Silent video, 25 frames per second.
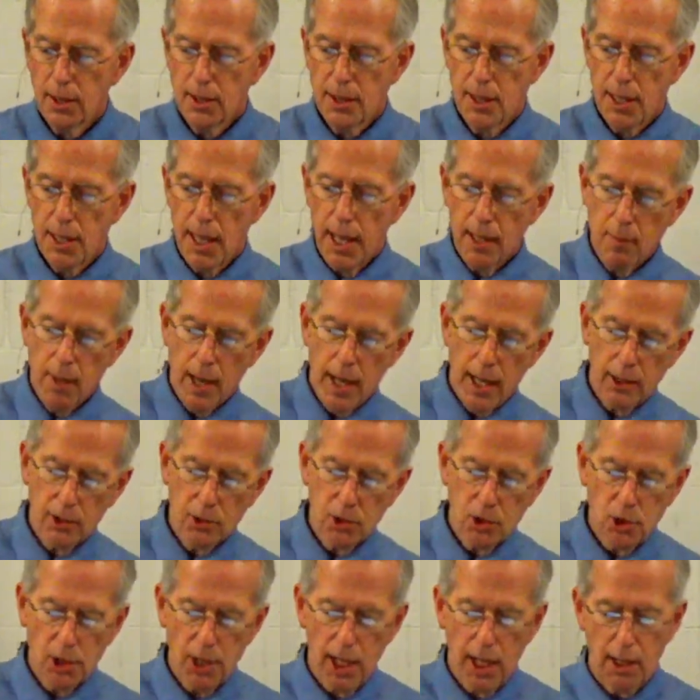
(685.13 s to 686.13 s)
The dead
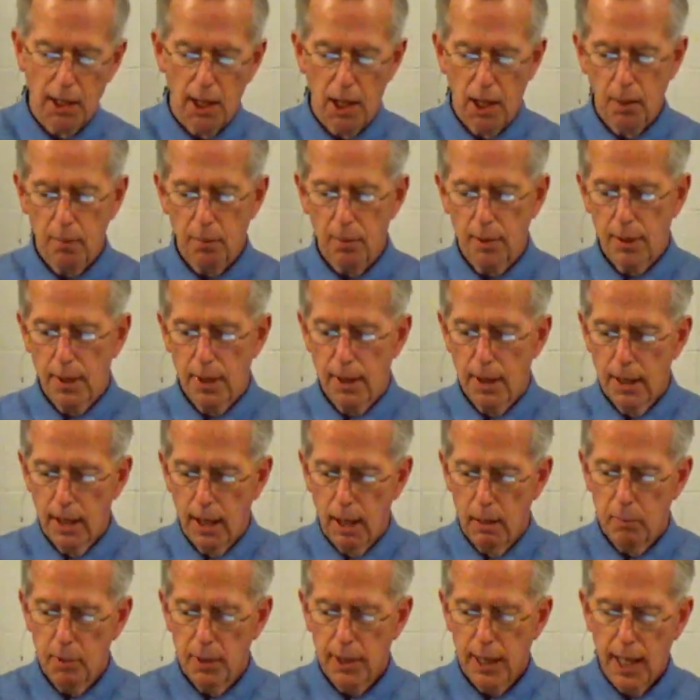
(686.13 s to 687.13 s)
man sat up
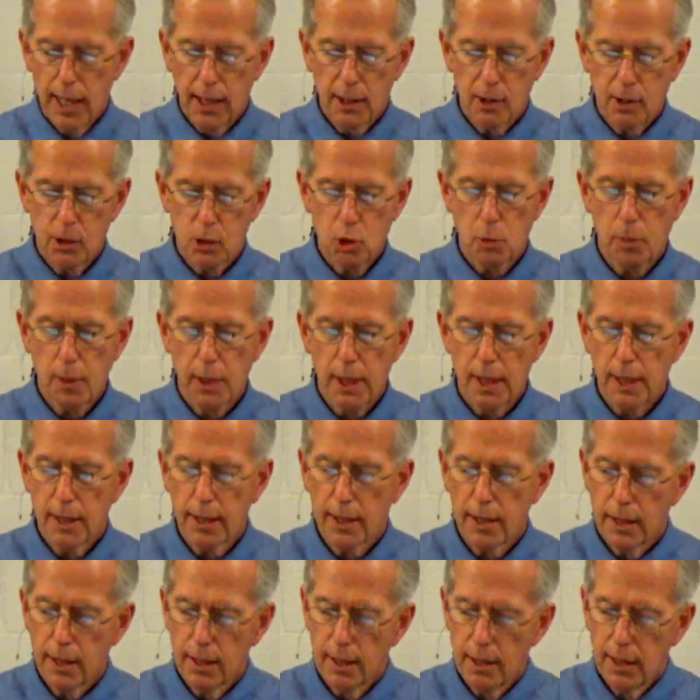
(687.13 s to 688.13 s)
and began to
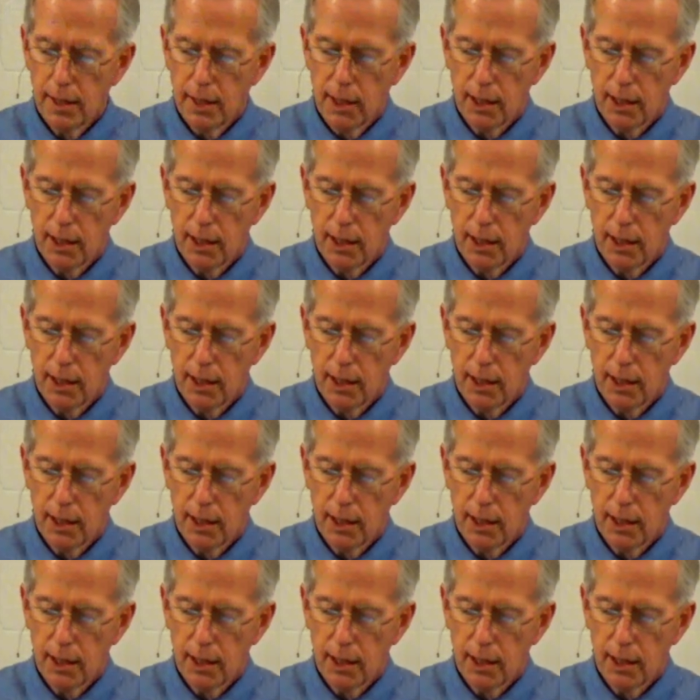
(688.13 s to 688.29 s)
speak,